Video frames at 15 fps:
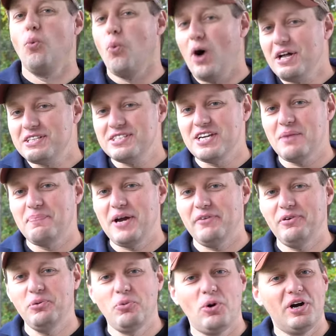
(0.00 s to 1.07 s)
What's up
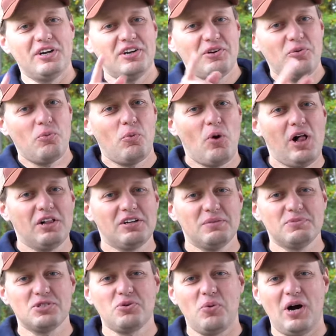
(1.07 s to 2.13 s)
everyone?
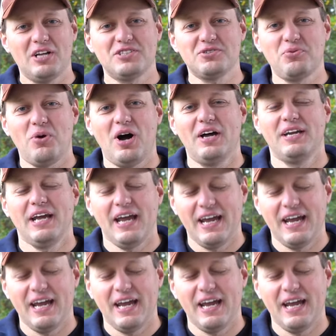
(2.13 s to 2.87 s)
Welcome Squad Squad